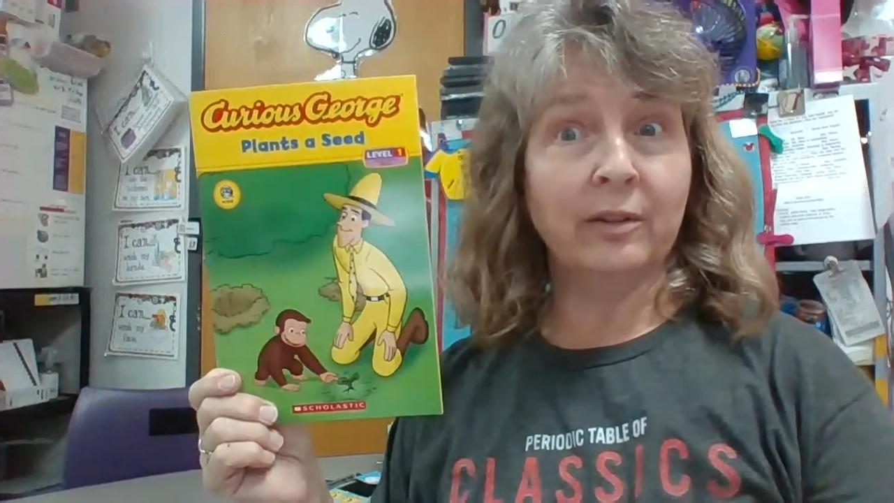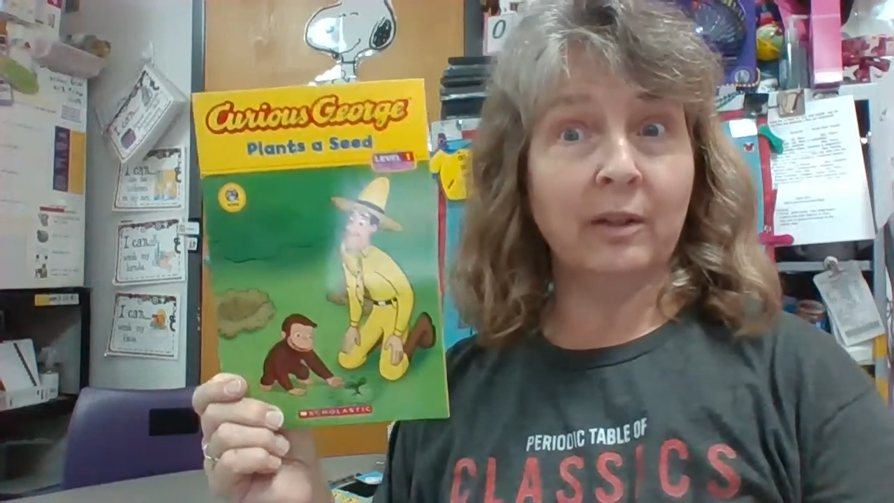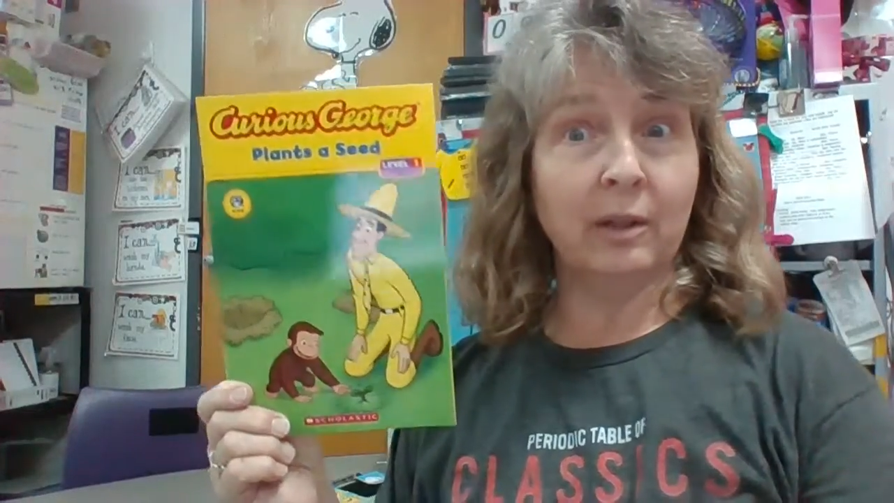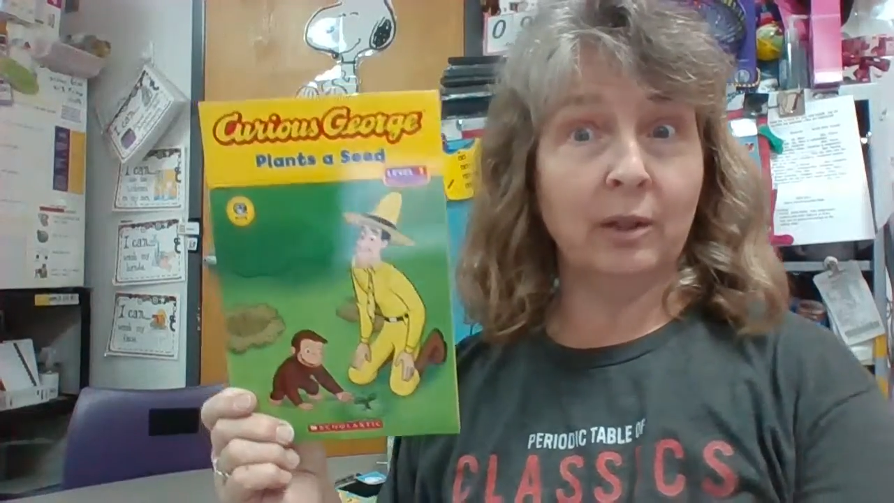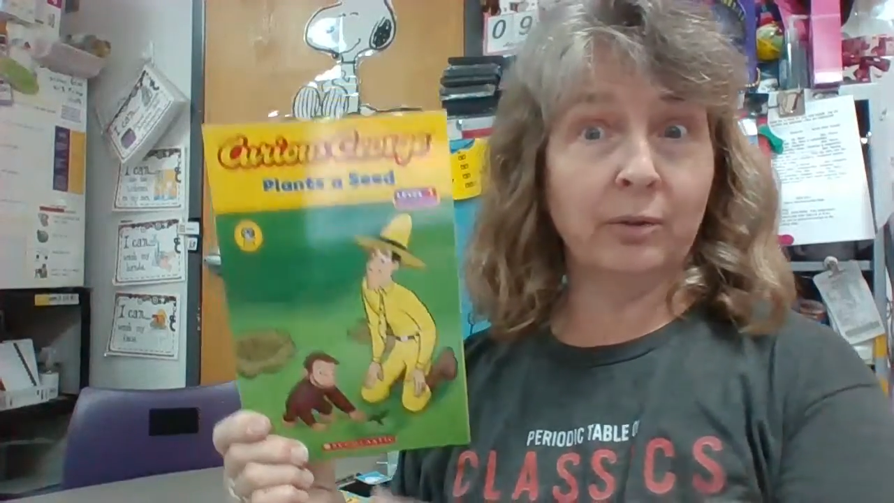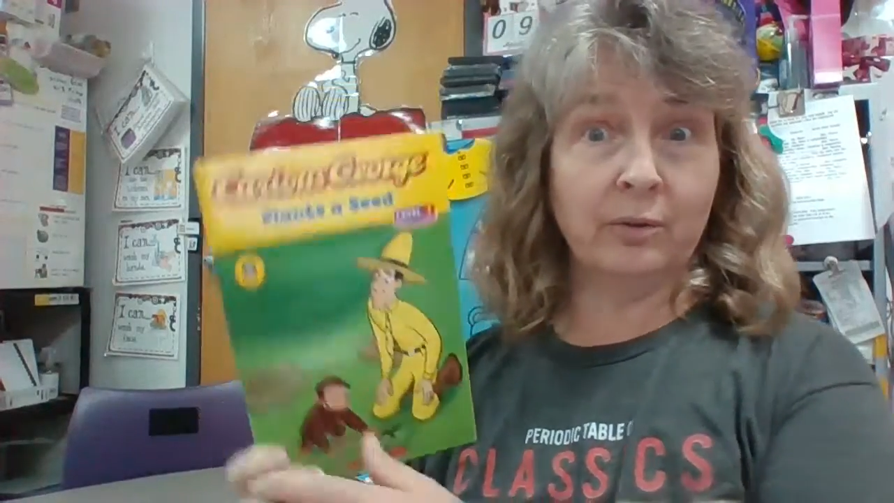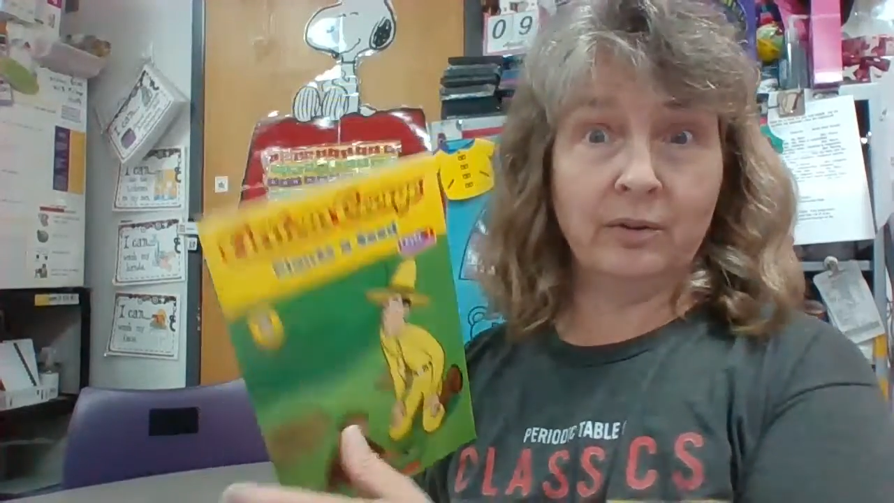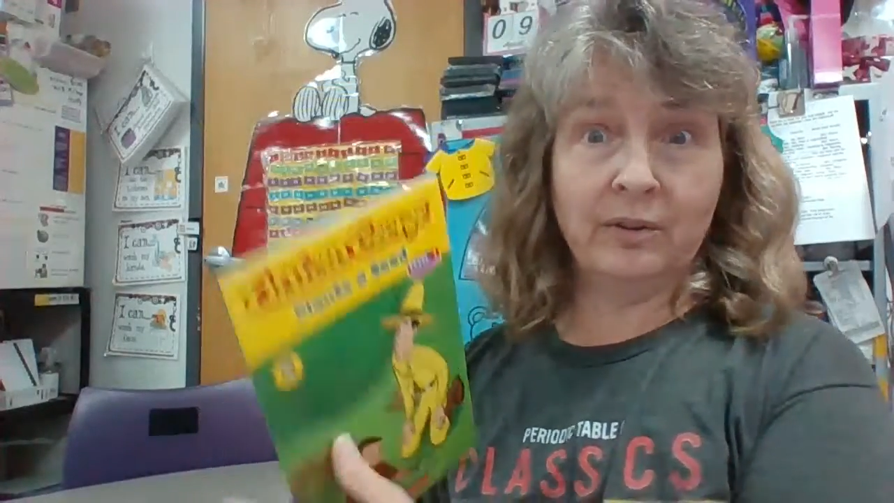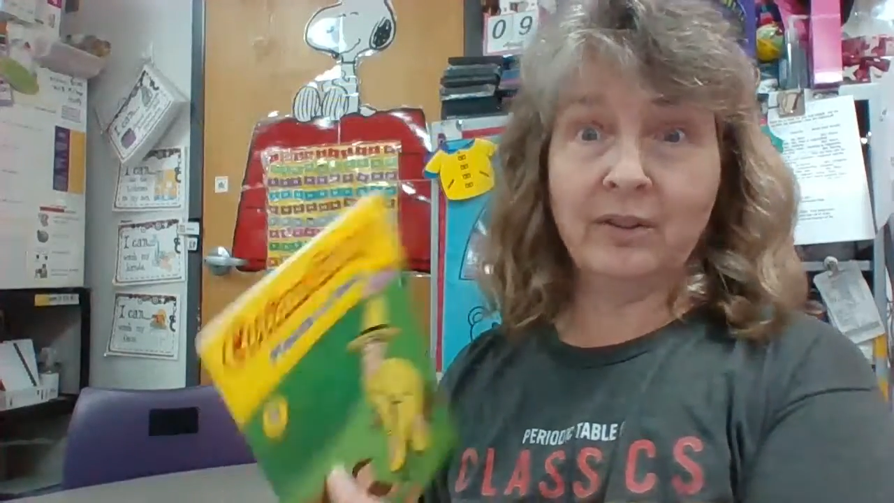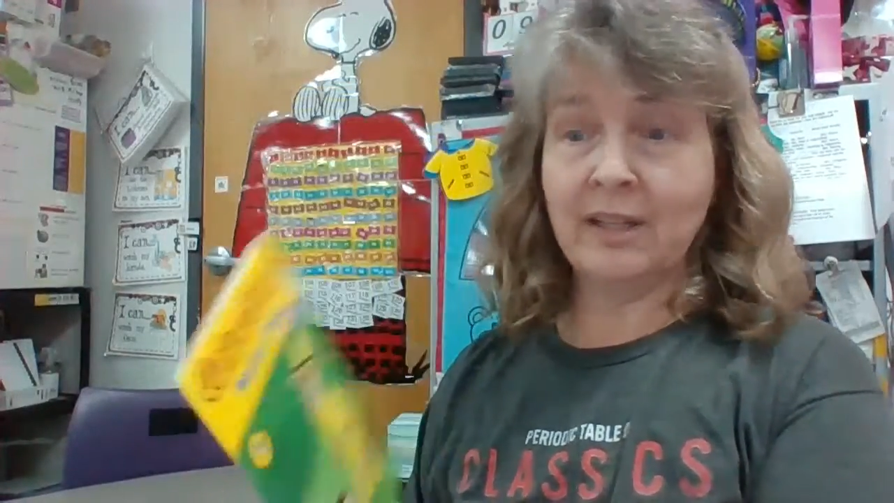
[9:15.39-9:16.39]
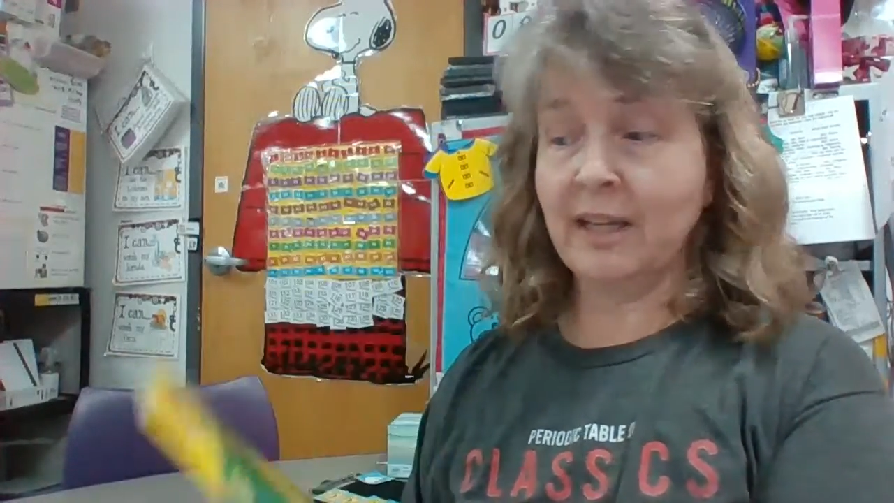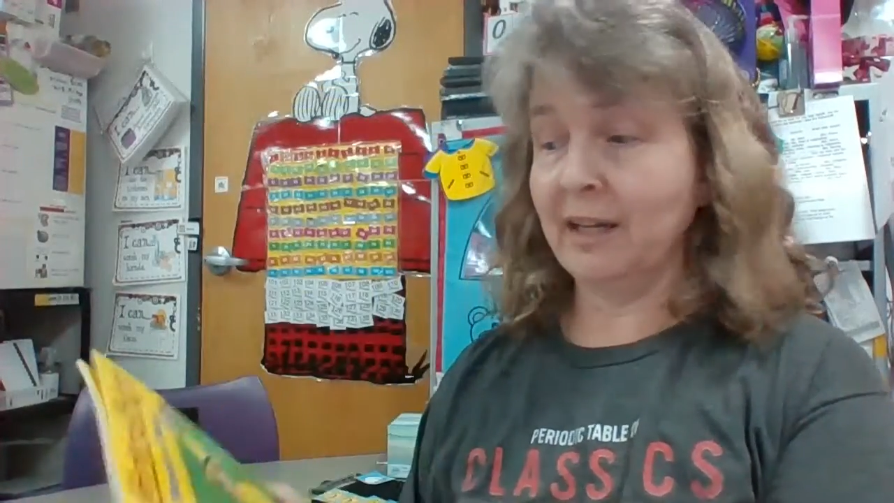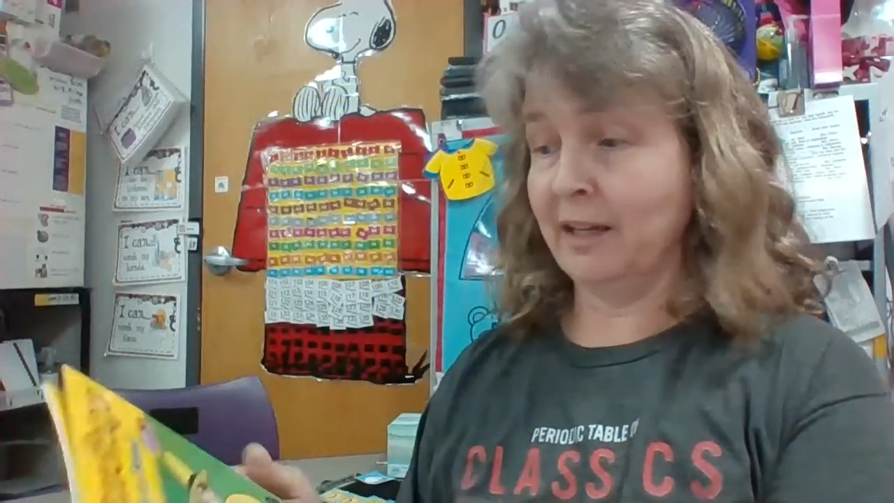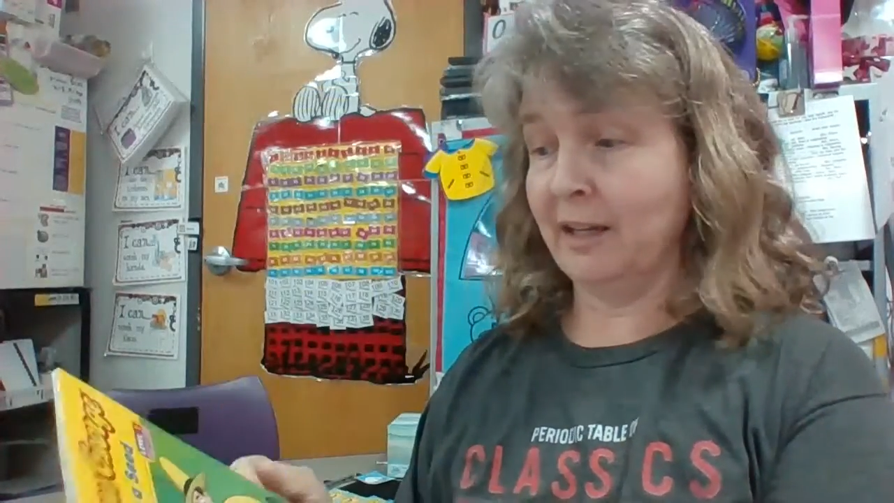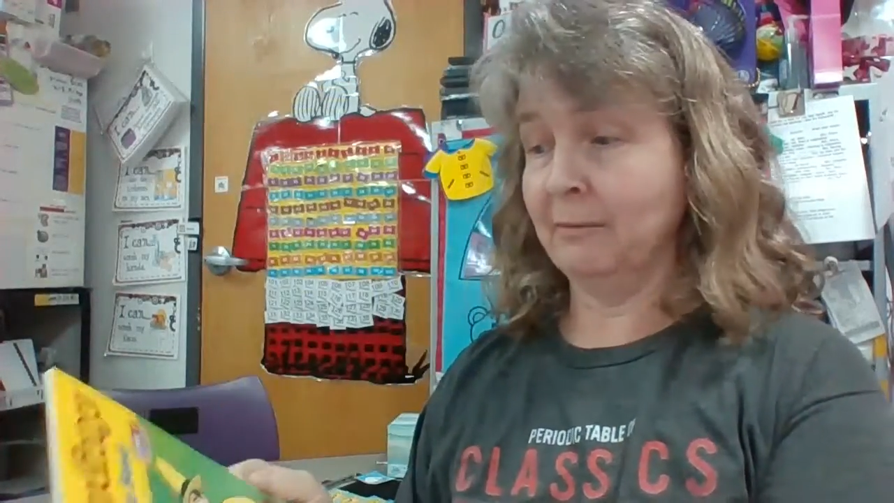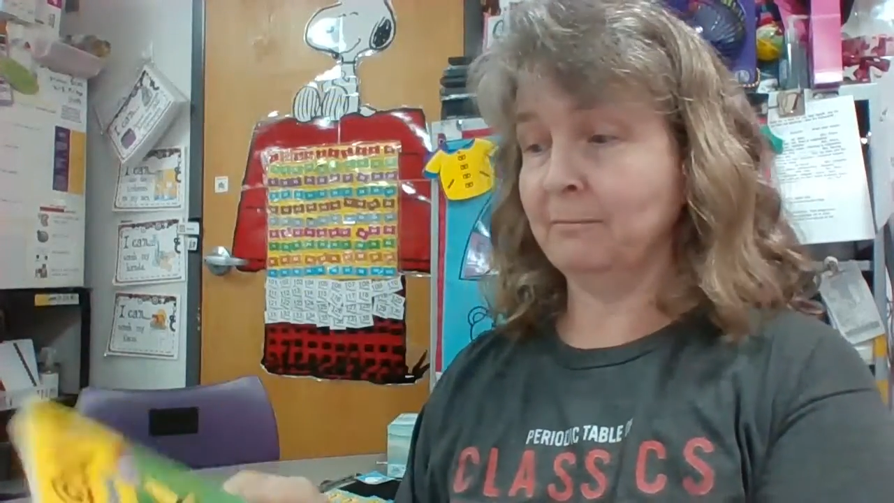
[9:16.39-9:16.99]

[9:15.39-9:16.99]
to learn today.